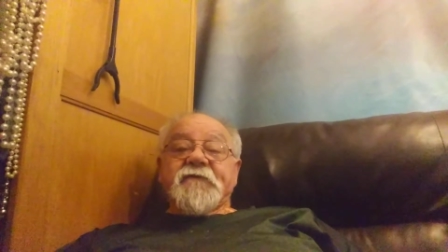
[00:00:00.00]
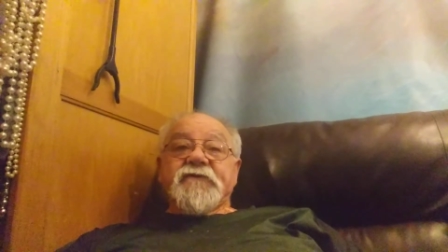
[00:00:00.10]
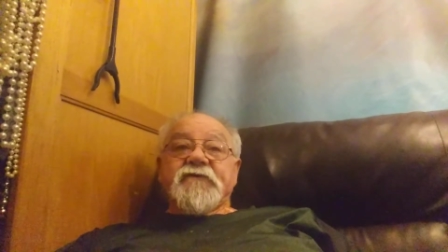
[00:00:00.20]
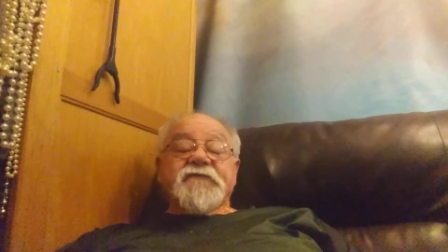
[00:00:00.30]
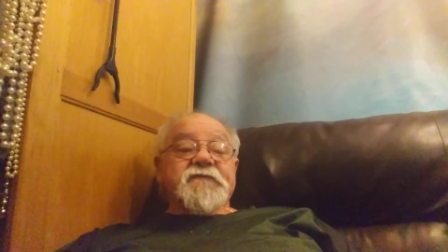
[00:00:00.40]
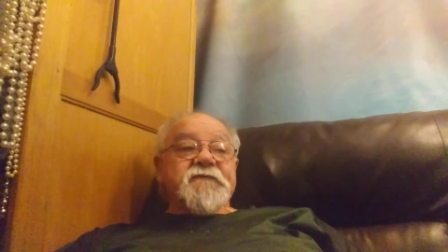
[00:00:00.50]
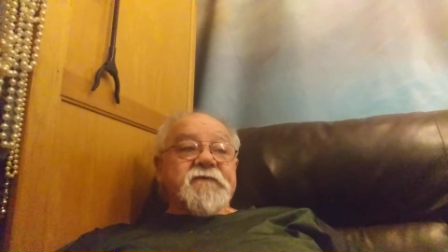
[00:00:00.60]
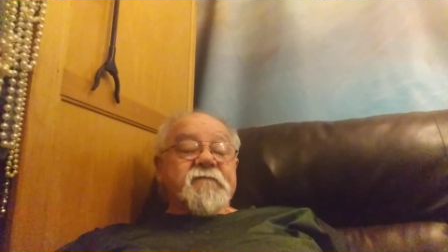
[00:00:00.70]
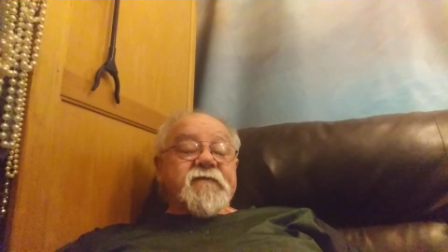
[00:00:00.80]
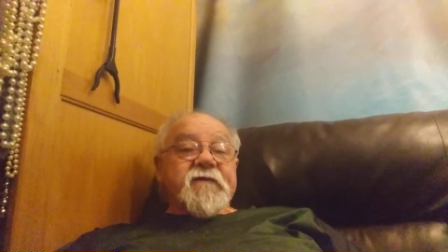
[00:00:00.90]
to using
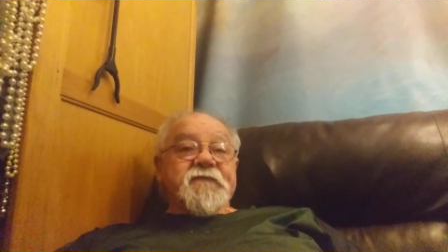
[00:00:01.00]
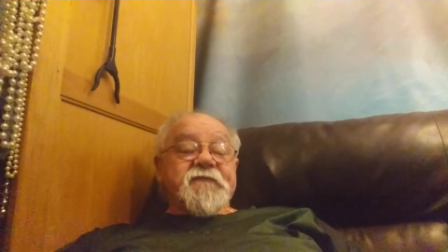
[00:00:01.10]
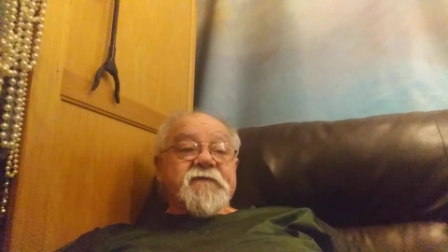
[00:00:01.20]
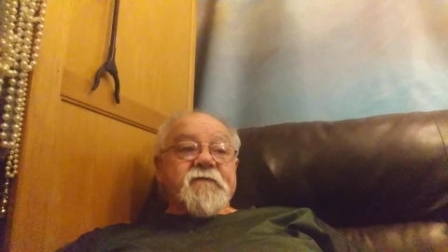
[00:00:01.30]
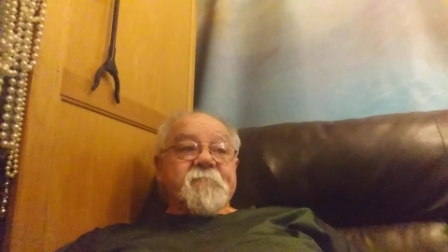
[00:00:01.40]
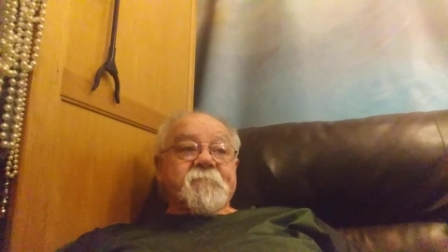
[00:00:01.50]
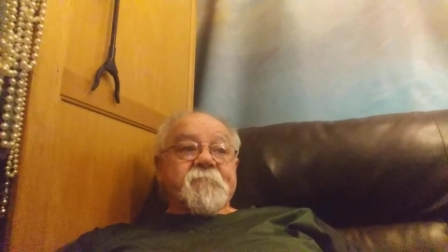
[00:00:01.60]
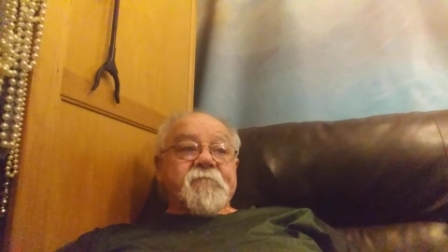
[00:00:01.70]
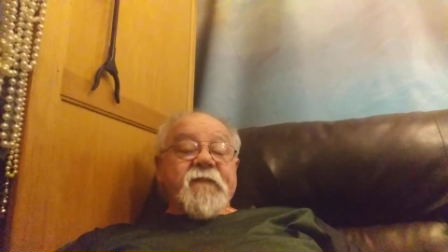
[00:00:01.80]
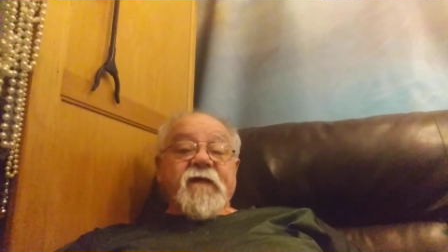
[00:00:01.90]
some of that stuff.
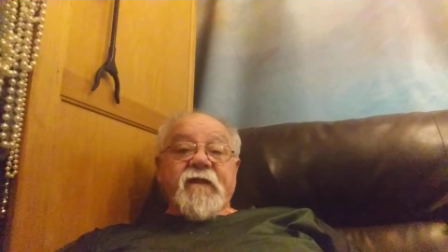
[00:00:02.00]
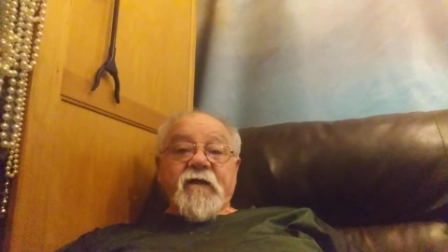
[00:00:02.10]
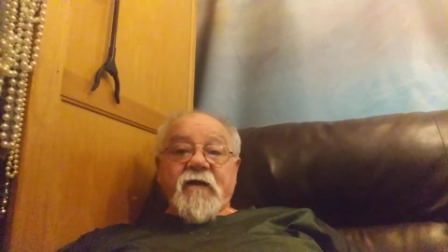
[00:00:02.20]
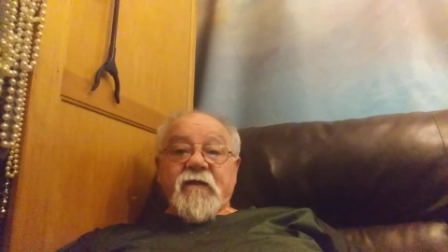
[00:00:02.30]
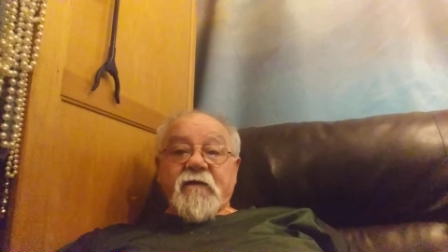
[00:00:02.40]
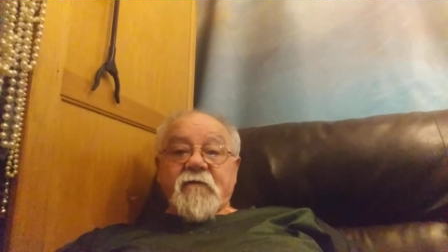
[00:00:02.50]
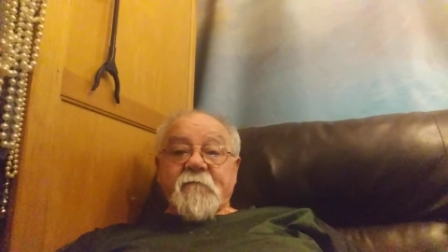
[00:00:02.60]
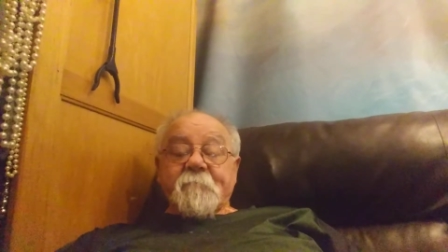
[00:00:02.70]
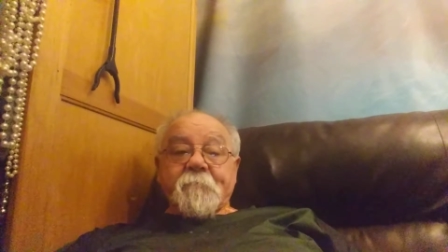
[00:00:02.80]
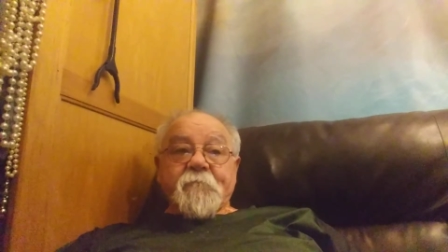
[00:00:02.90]
And I got
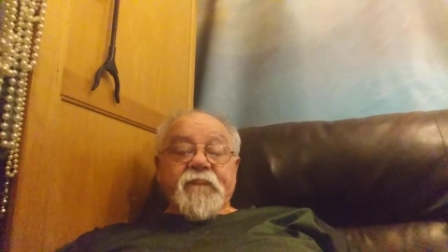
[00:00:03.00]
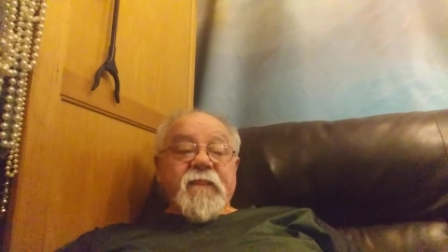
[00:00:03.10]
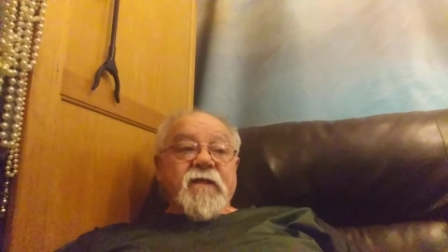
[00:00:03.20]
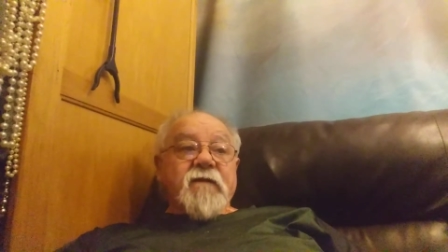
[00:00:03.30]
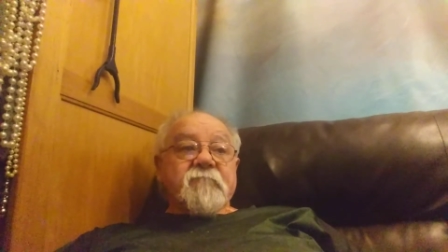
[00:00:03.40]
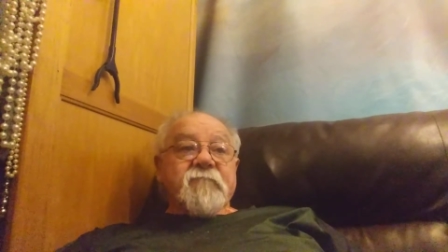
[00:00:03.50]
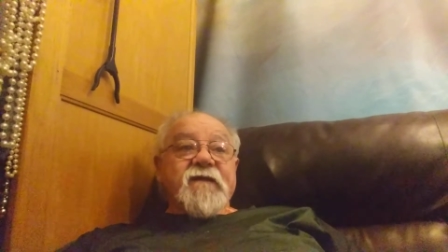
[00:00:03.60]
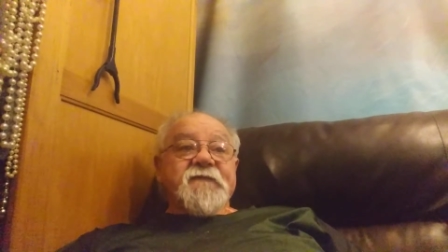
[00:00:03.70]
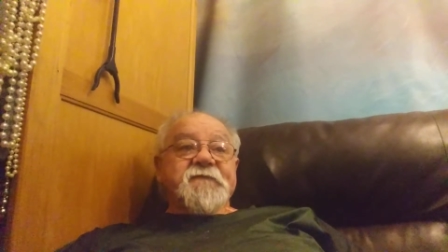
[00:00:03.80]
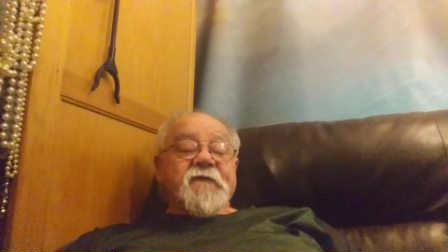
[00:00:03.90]
a
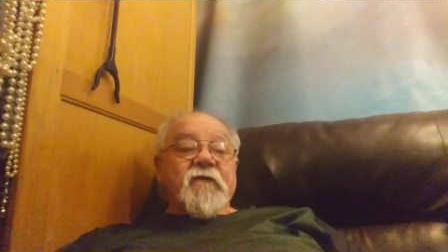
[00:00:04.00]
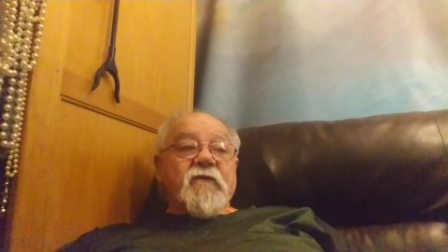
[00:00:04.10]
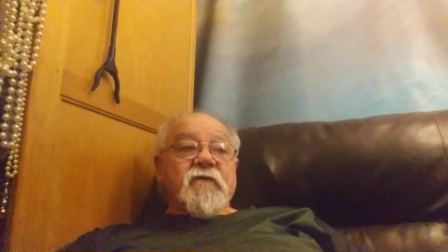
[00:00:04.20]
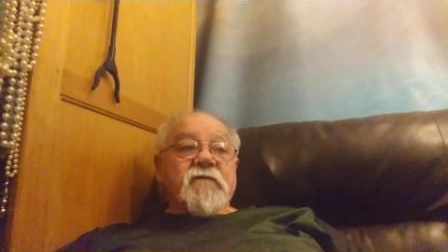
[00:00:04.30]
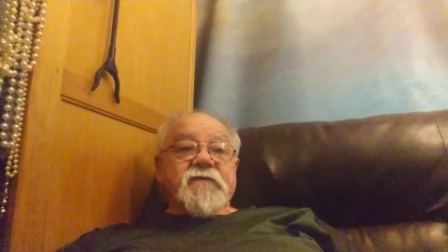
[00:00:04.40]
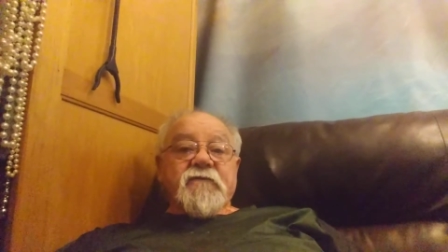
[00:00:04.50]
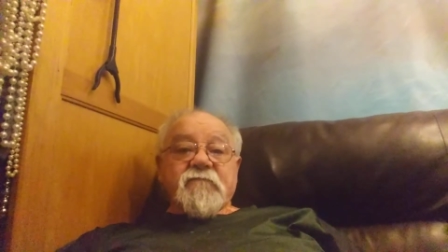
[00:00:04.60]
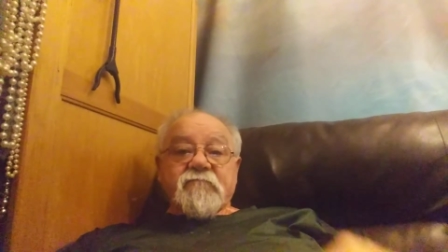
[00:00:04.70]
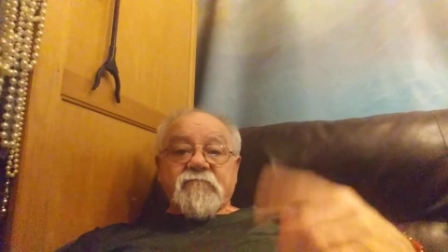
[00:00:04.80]
meat saw, you know,